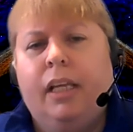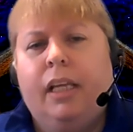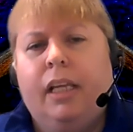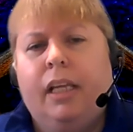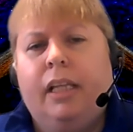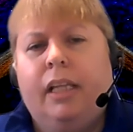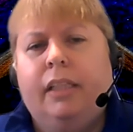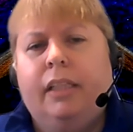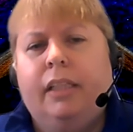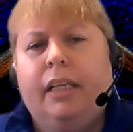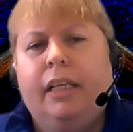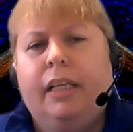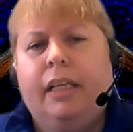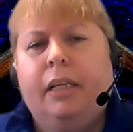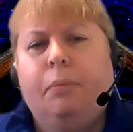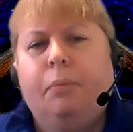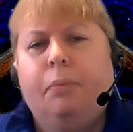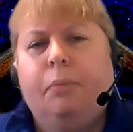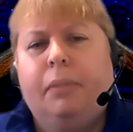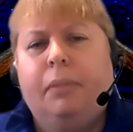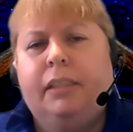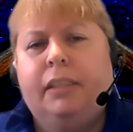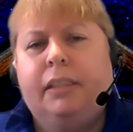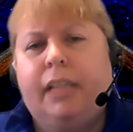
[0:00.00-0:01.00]
Let it
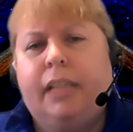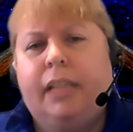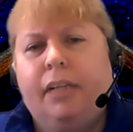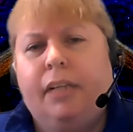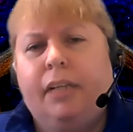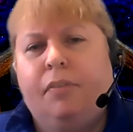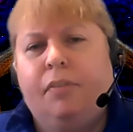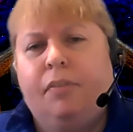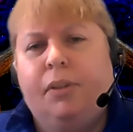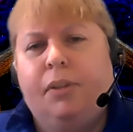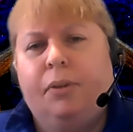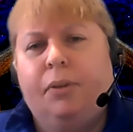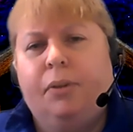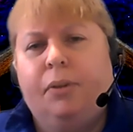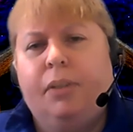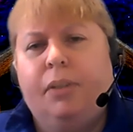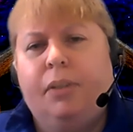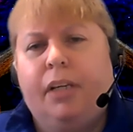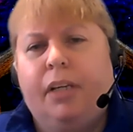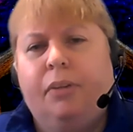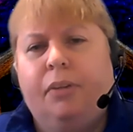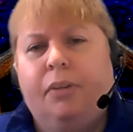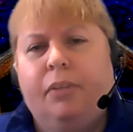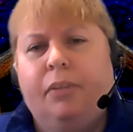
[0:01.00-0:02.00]
be said of you
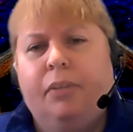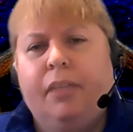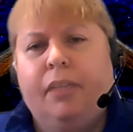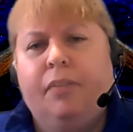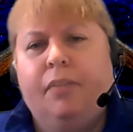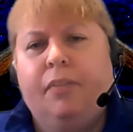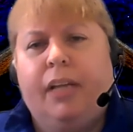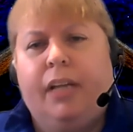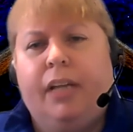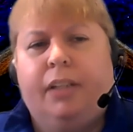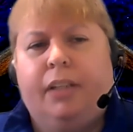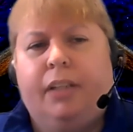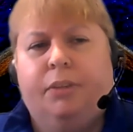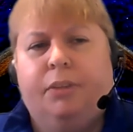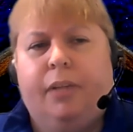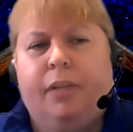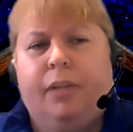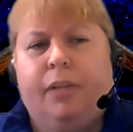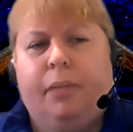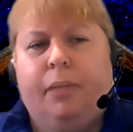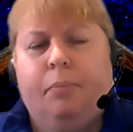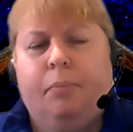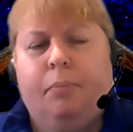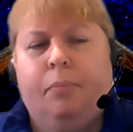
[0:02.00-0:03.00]
that you live that
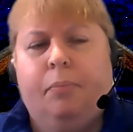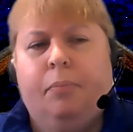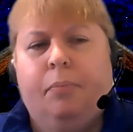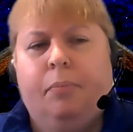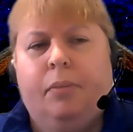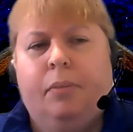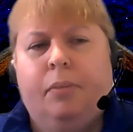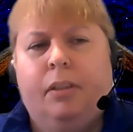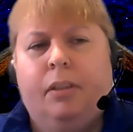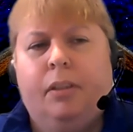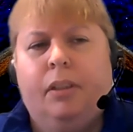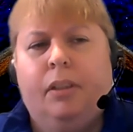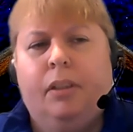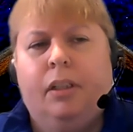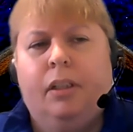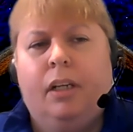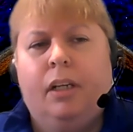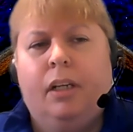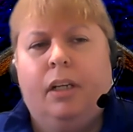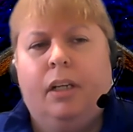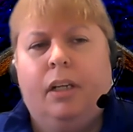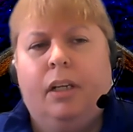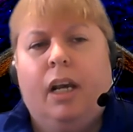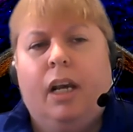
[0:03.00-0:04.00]
dream,
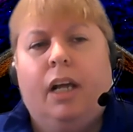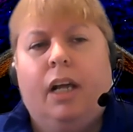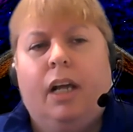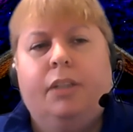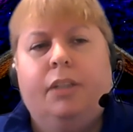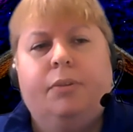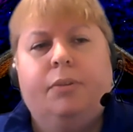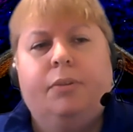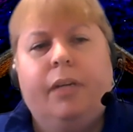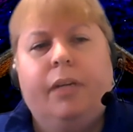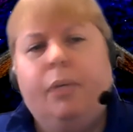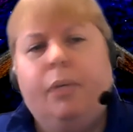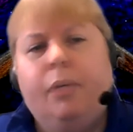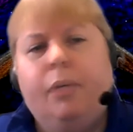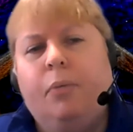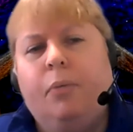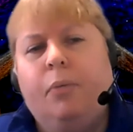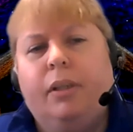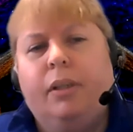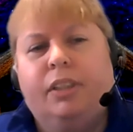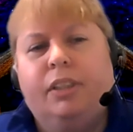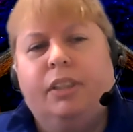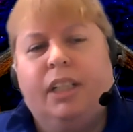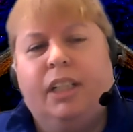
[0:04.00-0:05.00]
a dream
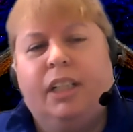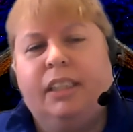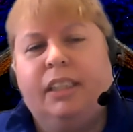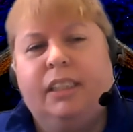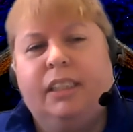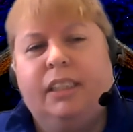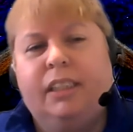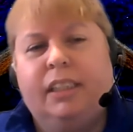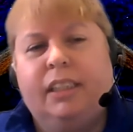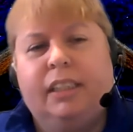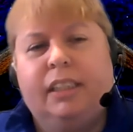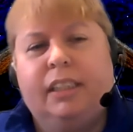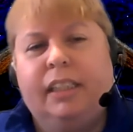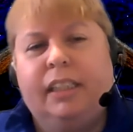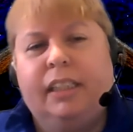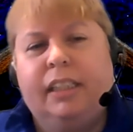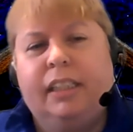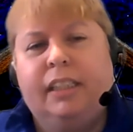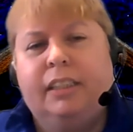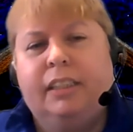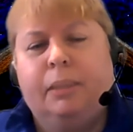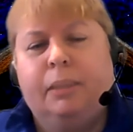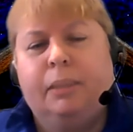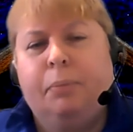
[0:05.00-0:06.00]
where justice
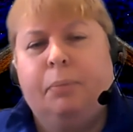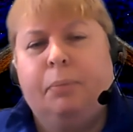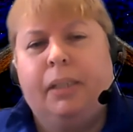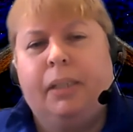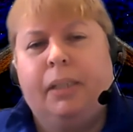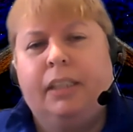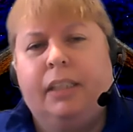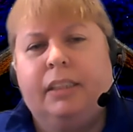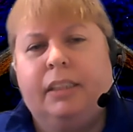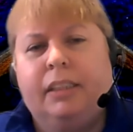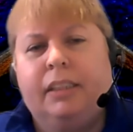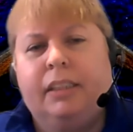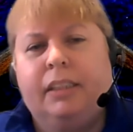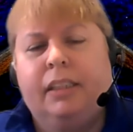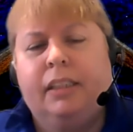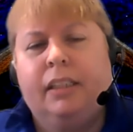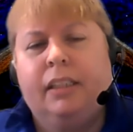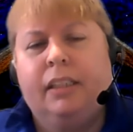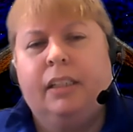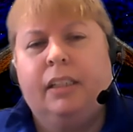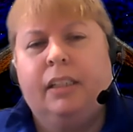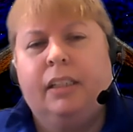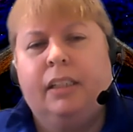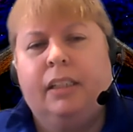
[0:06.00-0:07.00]
leads to peace
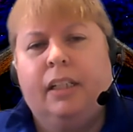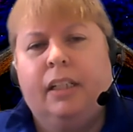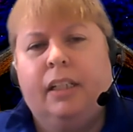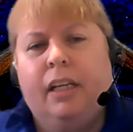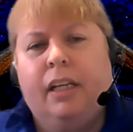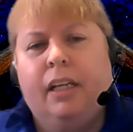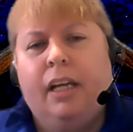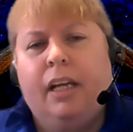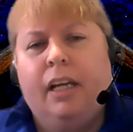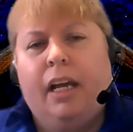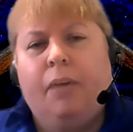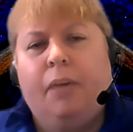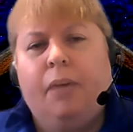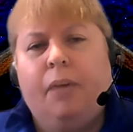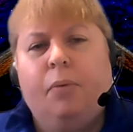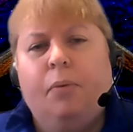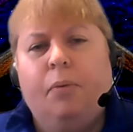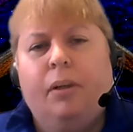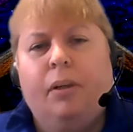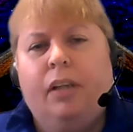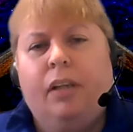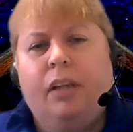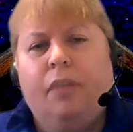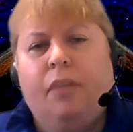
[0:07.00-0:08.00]
and
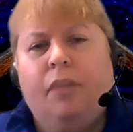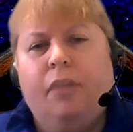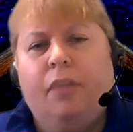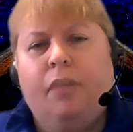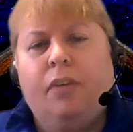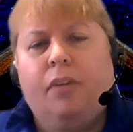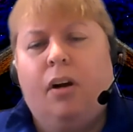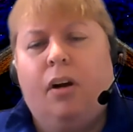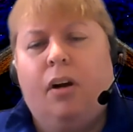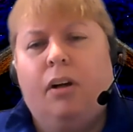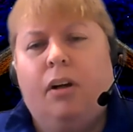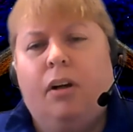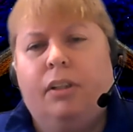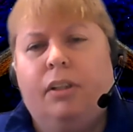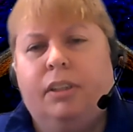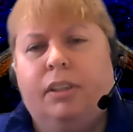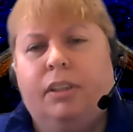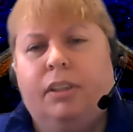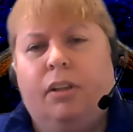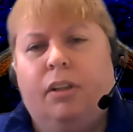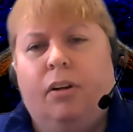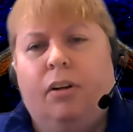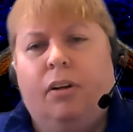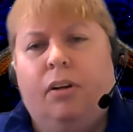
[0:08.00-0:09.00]
where love
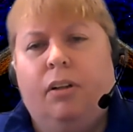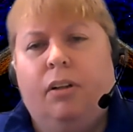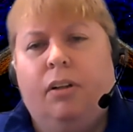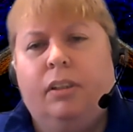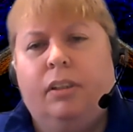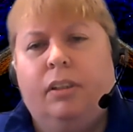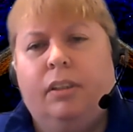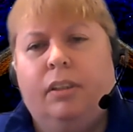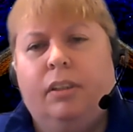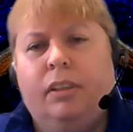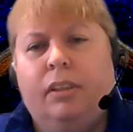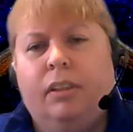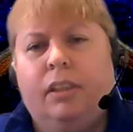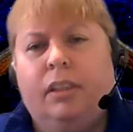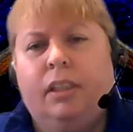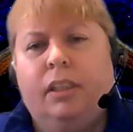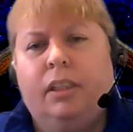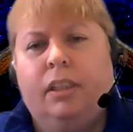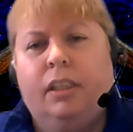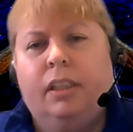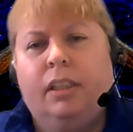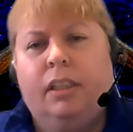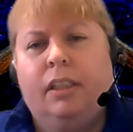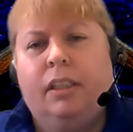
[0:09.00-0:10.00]
conquers all.
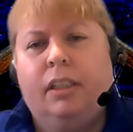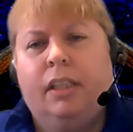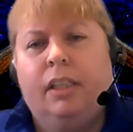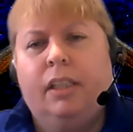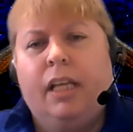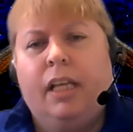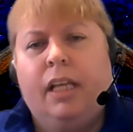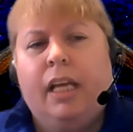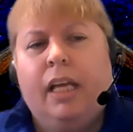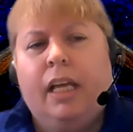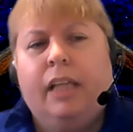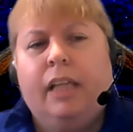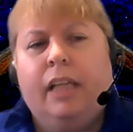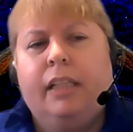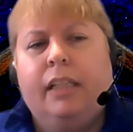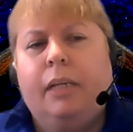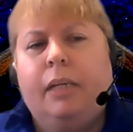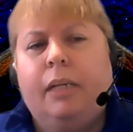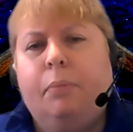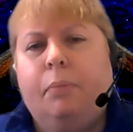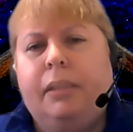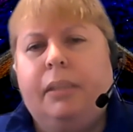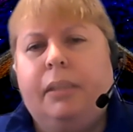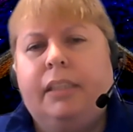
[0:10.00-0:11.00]
Let it
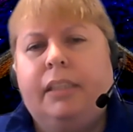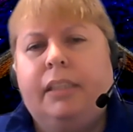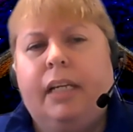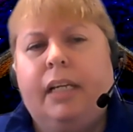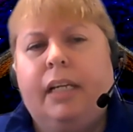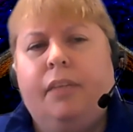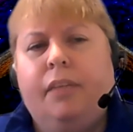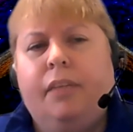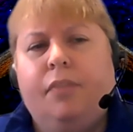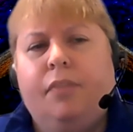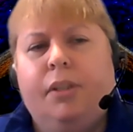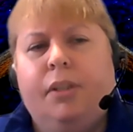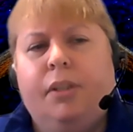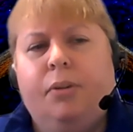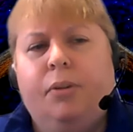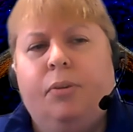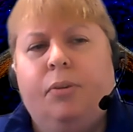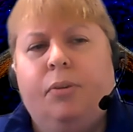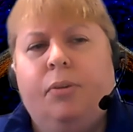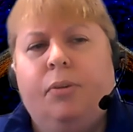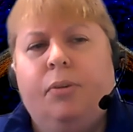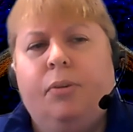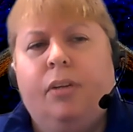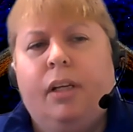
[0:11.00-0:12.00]
be said of
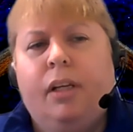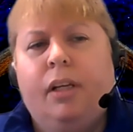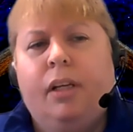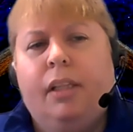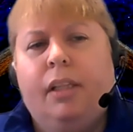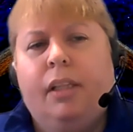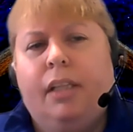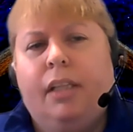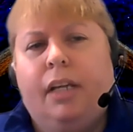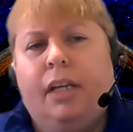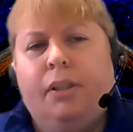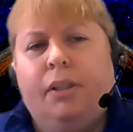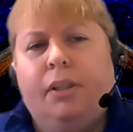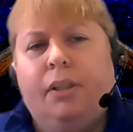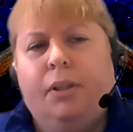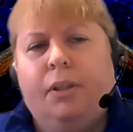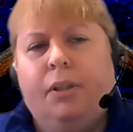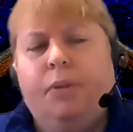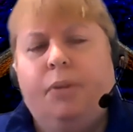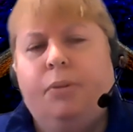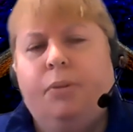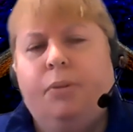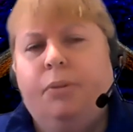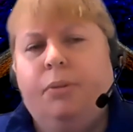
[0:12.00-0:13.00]
you that
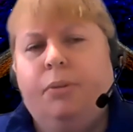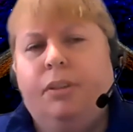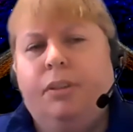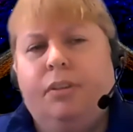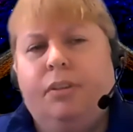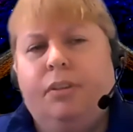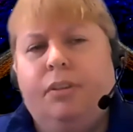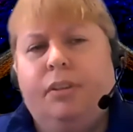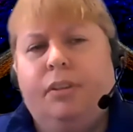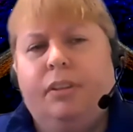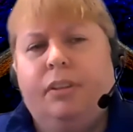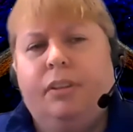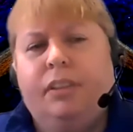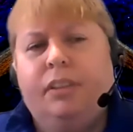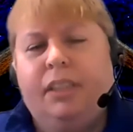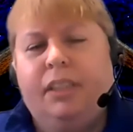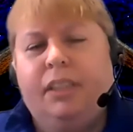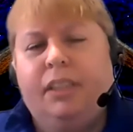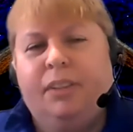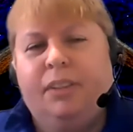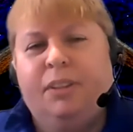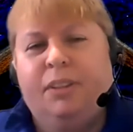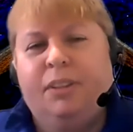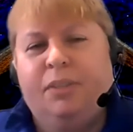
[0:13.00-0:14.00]
you,
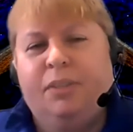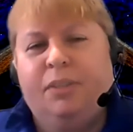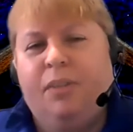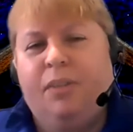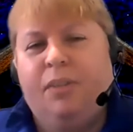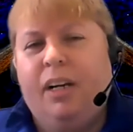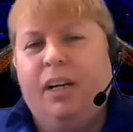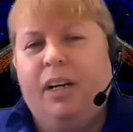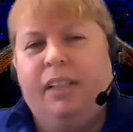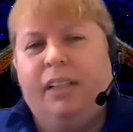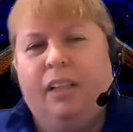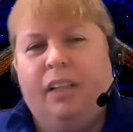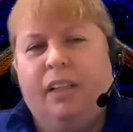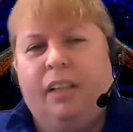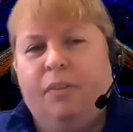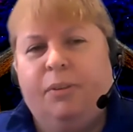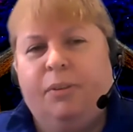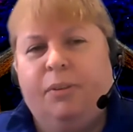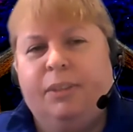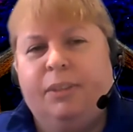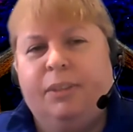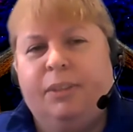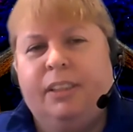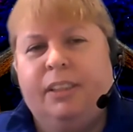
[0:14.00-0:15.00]
dear divine
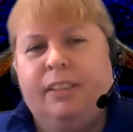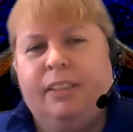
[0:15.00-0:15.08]
lovers,